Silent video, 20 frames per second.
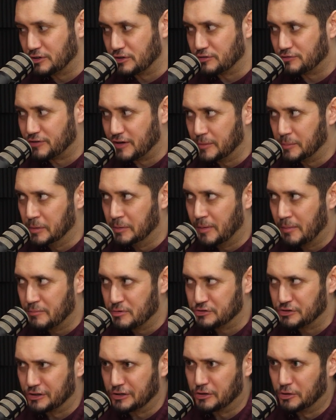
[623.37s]
that their family
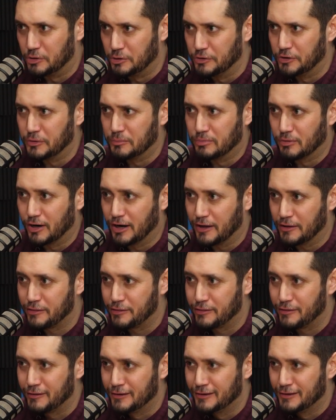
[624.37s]
members like hold their
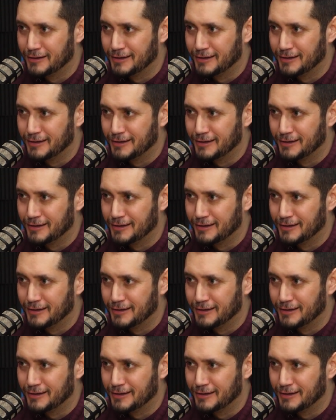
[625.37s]
breath.